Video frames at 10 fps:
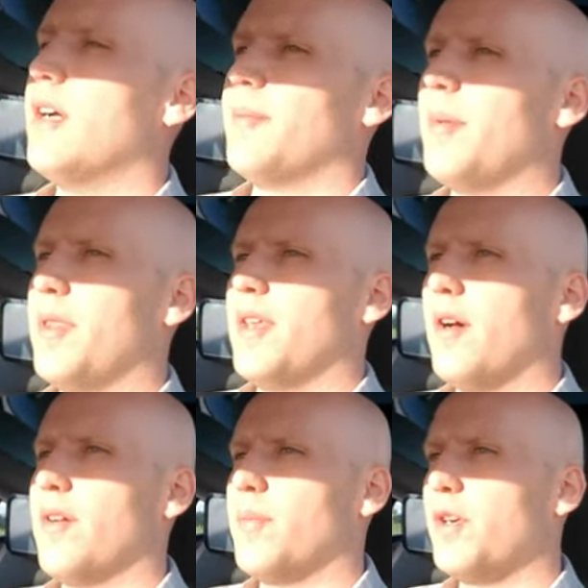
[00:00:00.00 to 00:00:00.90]
Maybe they
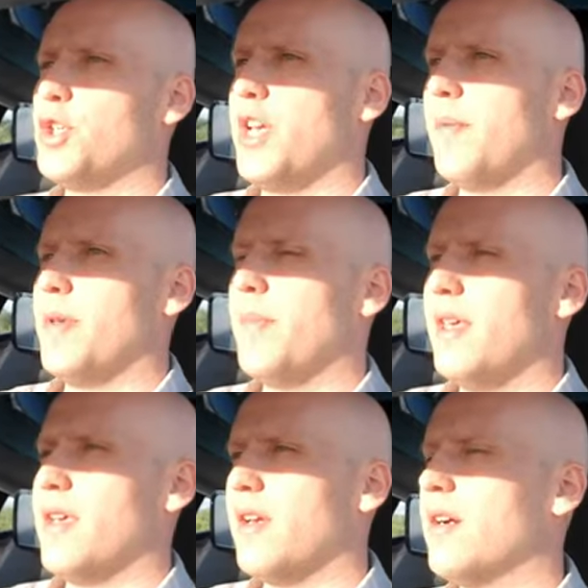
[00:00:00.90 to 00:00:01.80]
don't appreciate me
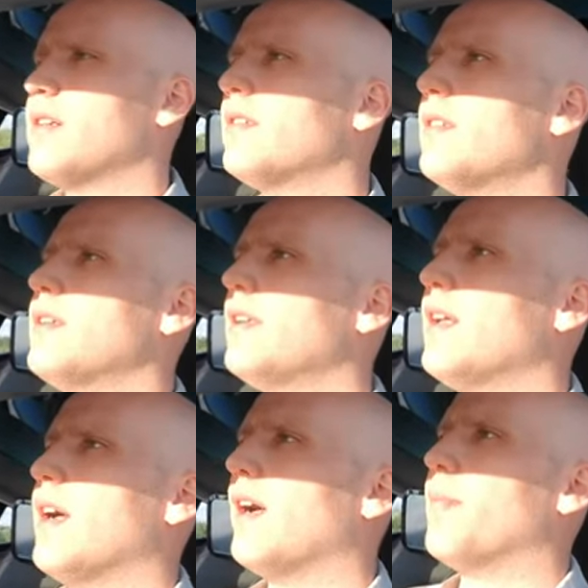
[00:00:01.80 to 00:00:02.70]
being here.
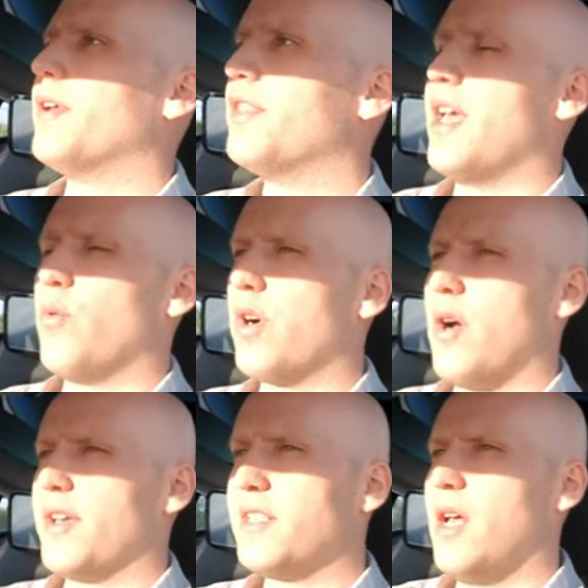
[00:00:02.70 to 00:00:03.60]
But they were
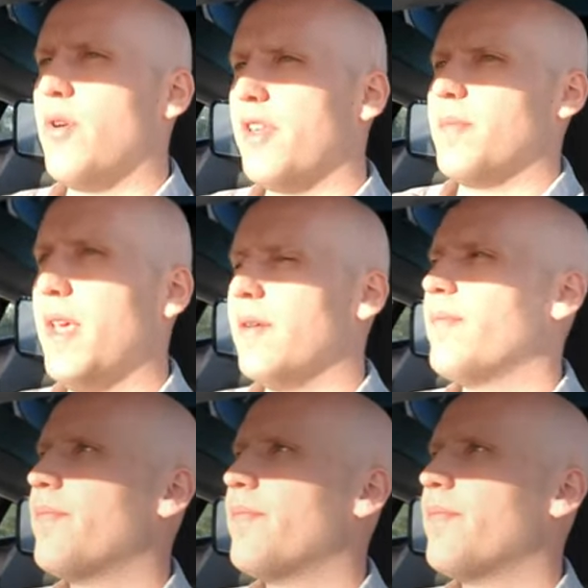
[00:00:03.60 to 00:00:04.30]
going slower than me.